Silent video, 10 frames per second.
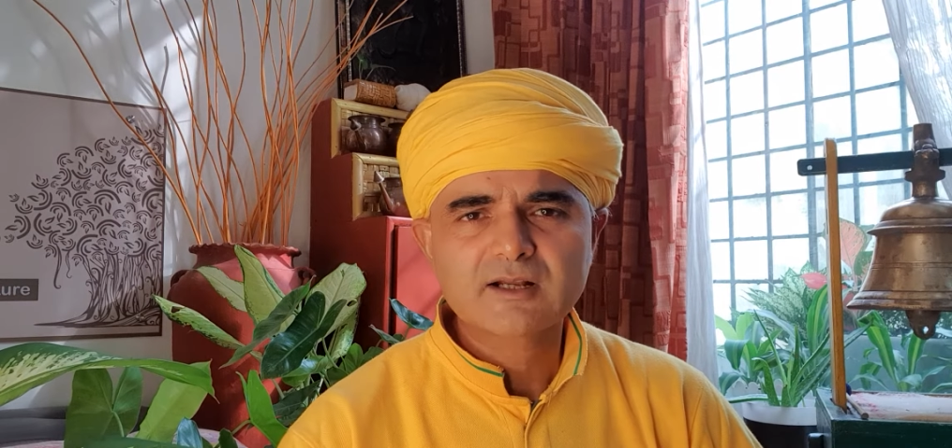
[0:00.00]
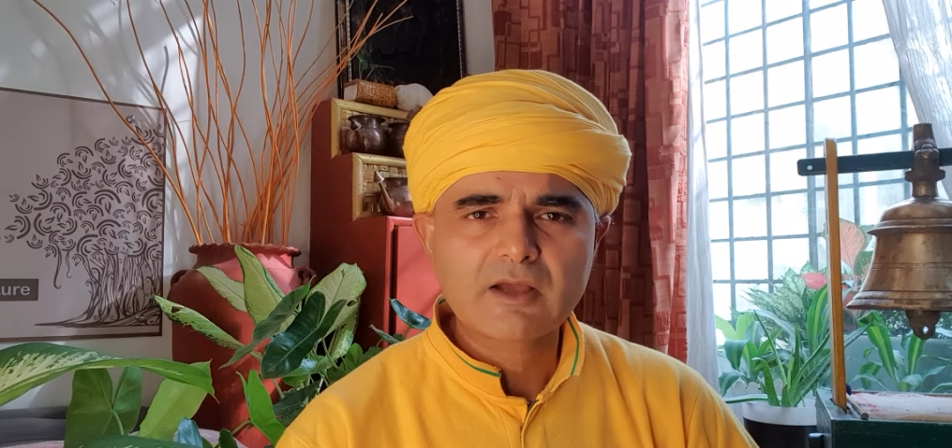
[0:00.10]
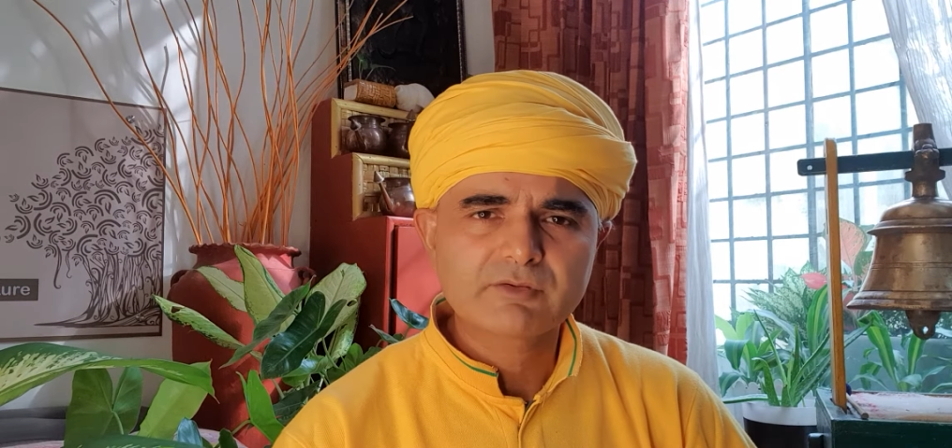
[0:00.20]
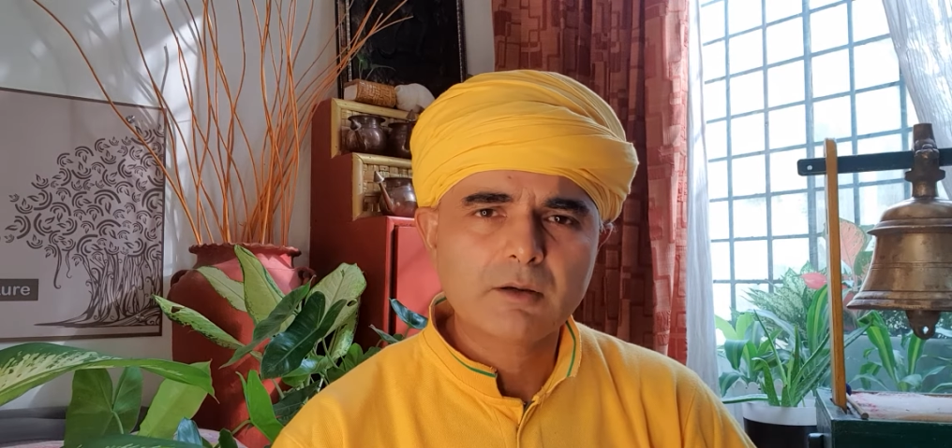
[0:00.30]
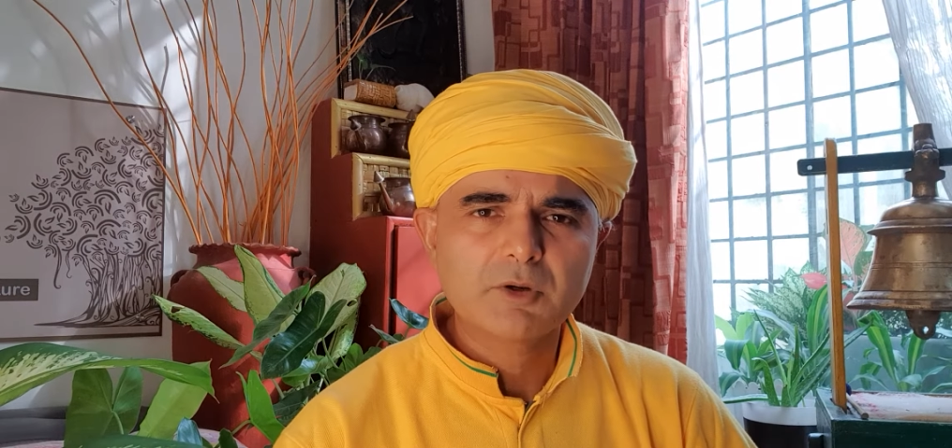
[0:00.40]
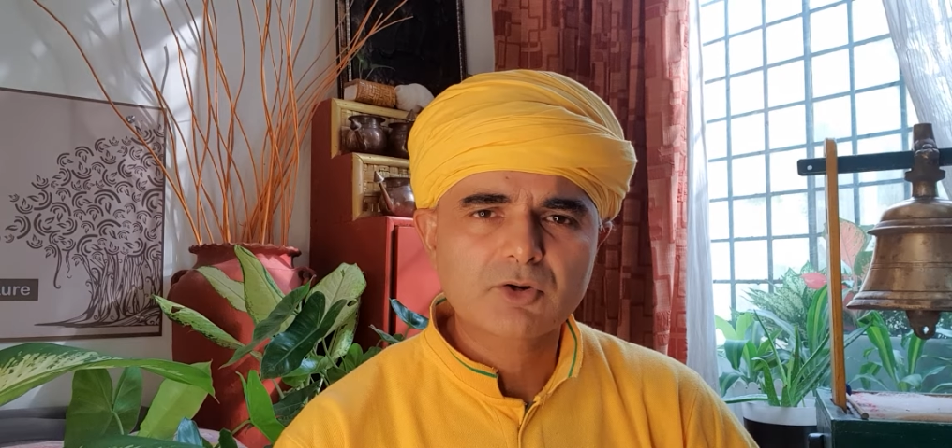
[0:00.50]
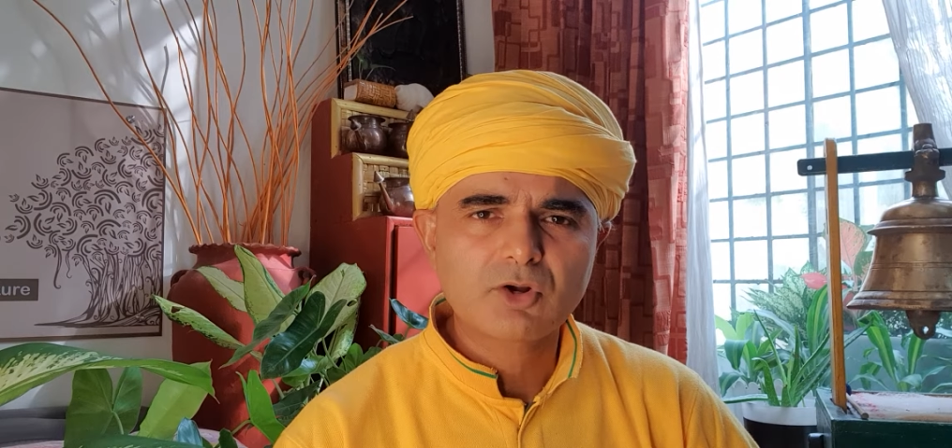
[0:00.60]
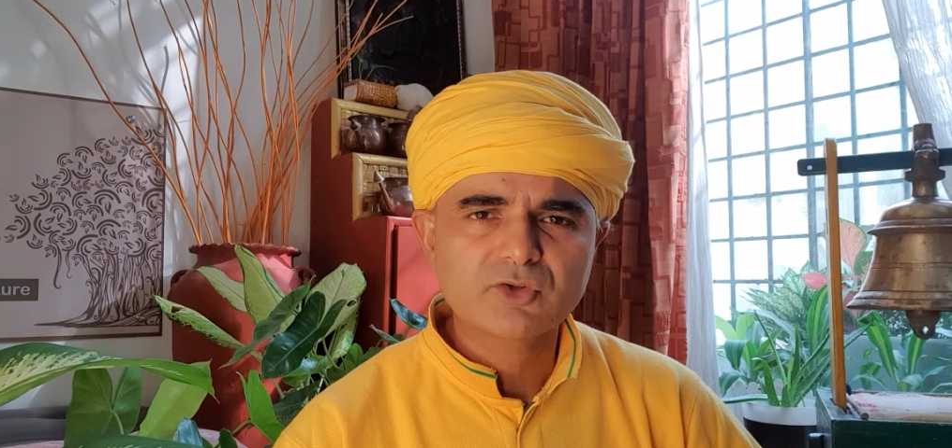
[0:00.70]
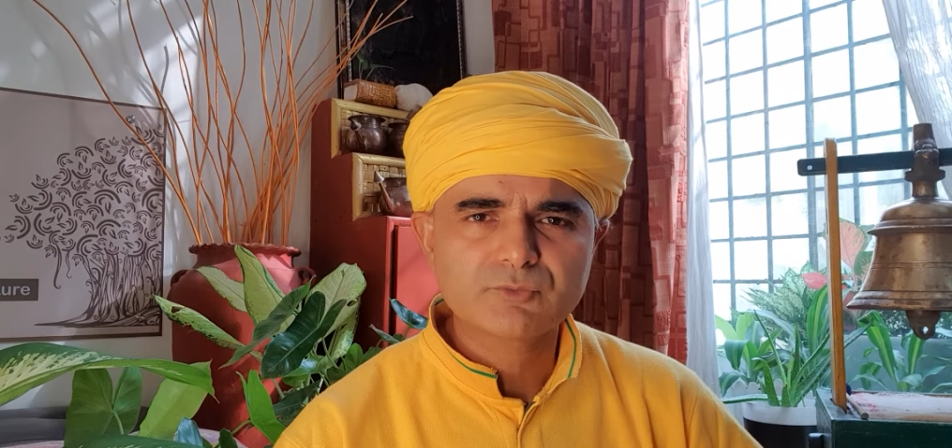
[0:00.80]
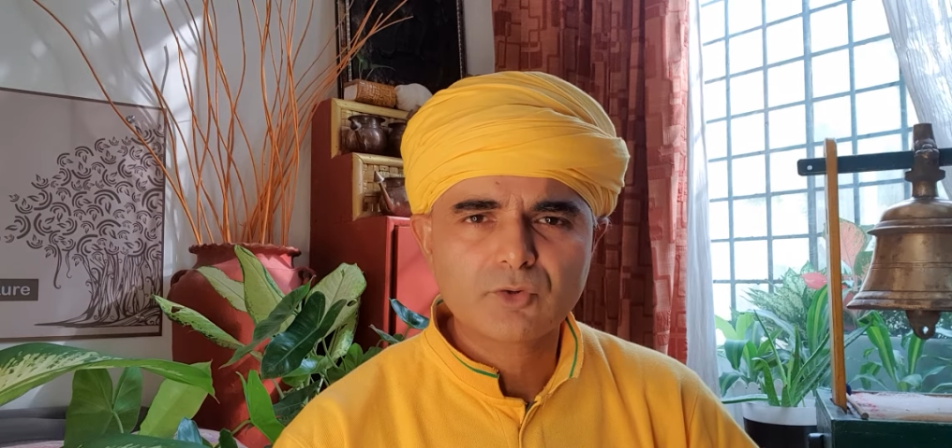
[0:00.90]
I've come
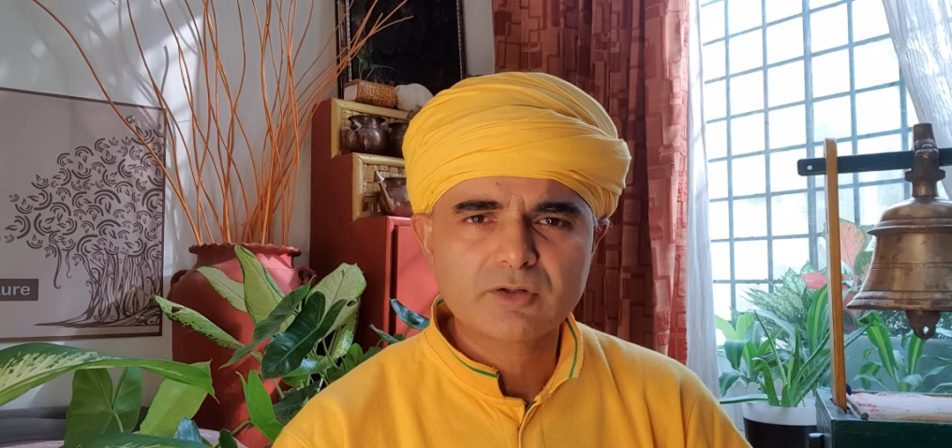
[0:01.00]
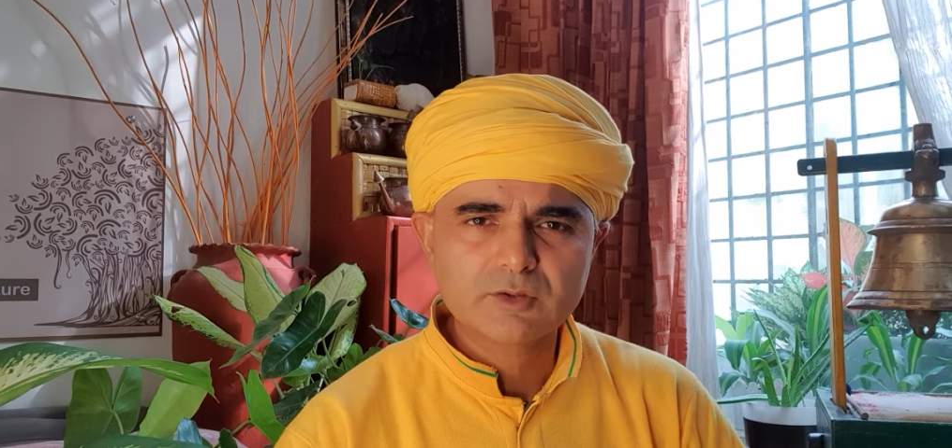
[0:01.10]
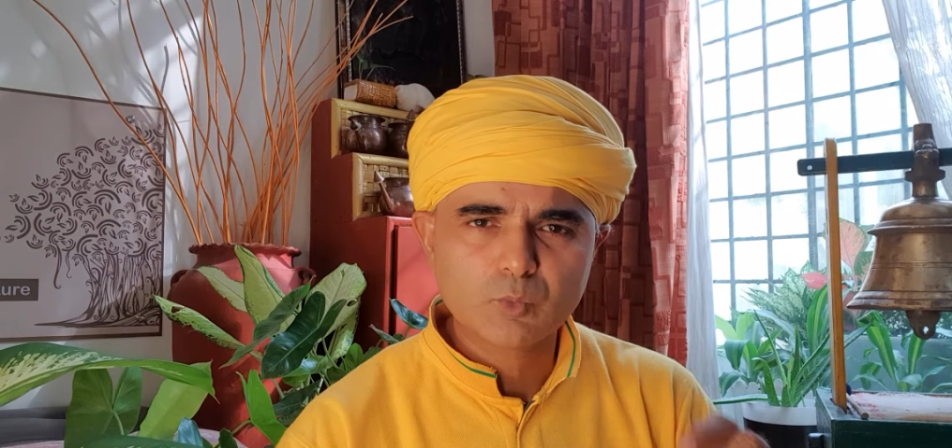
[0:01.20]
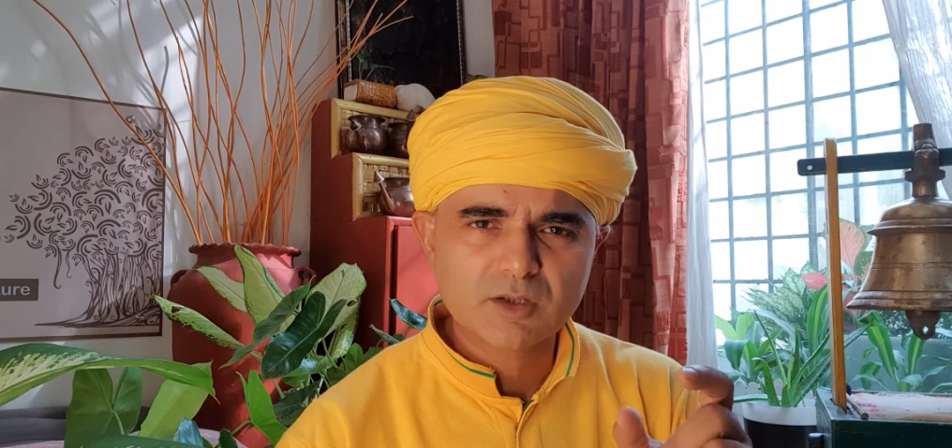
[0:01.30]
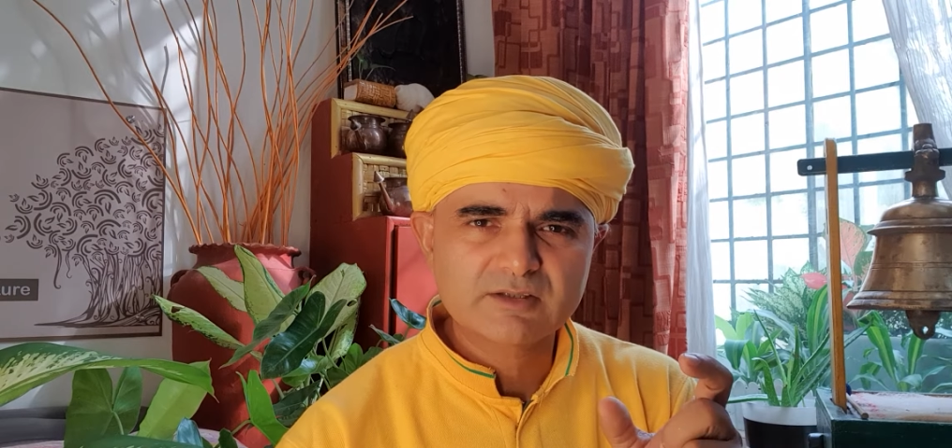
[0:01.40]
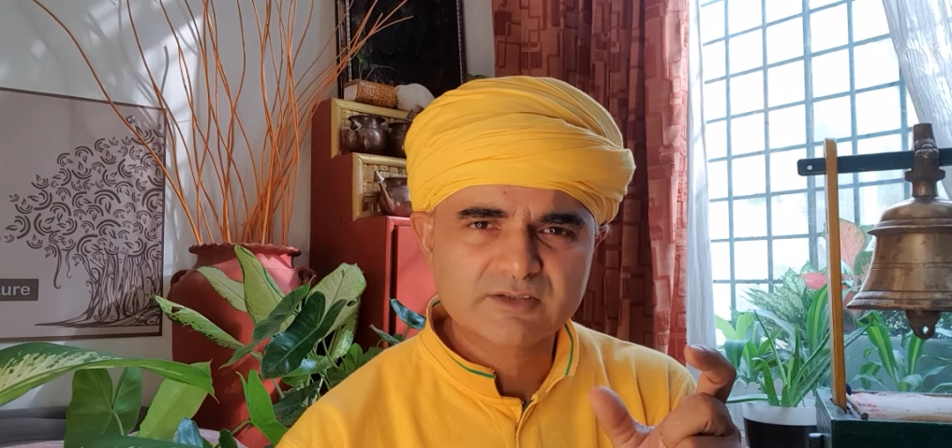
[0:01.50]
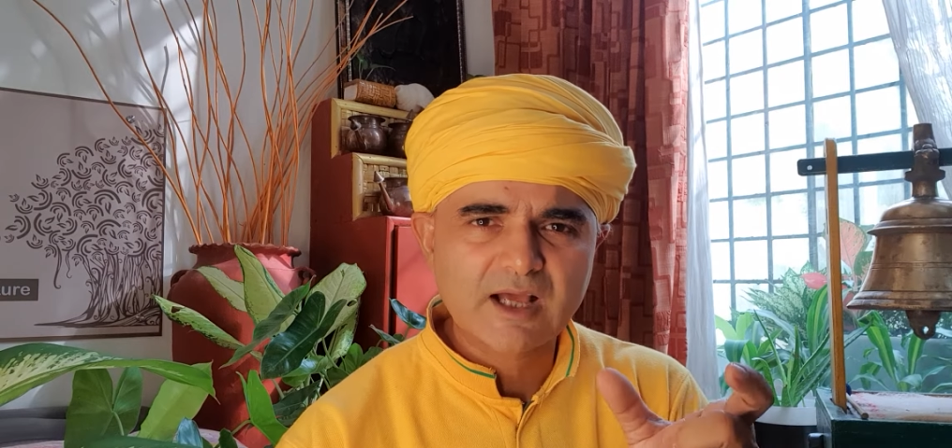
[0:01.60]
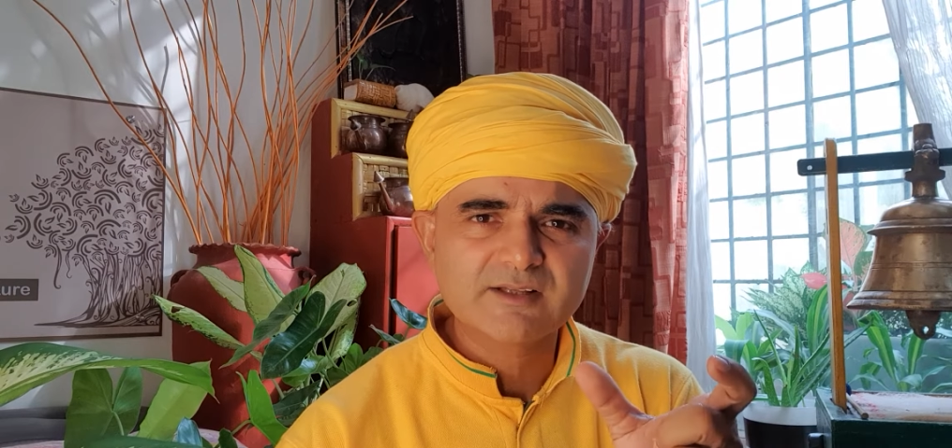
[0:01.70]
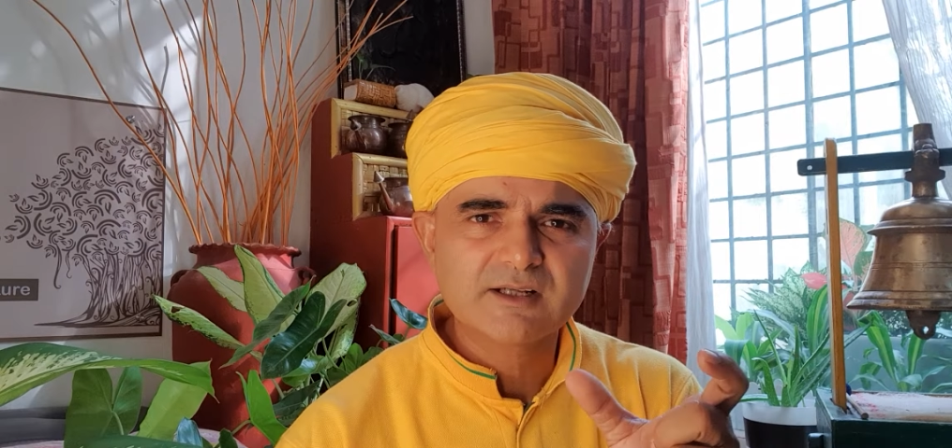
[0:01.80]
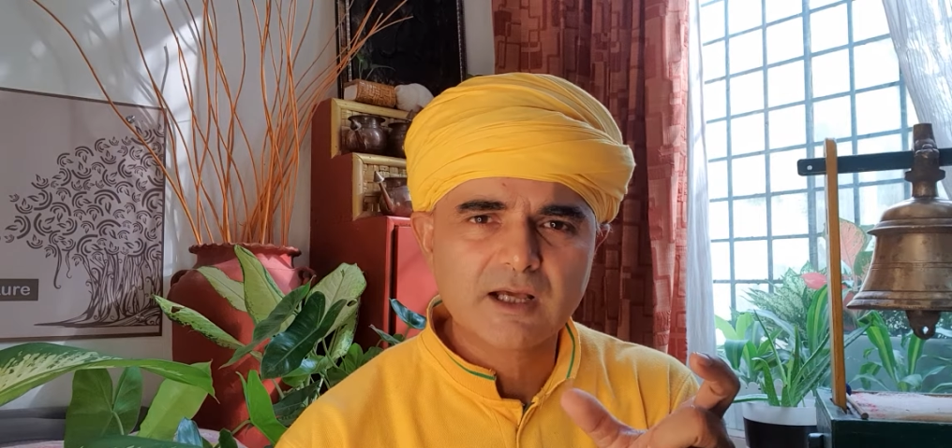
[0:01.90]
across for the word
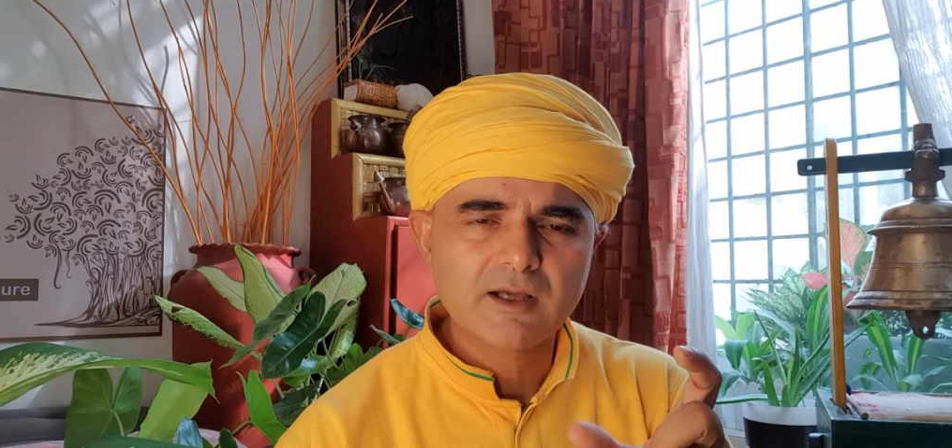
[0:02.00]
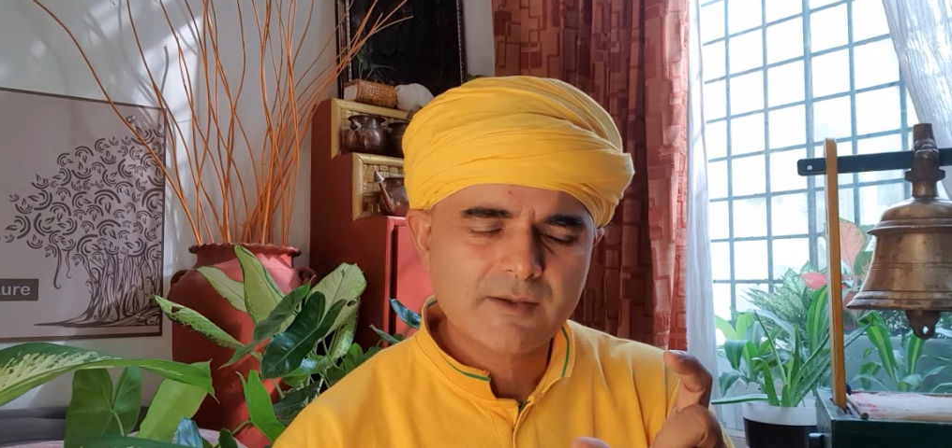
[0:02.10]
sadhana,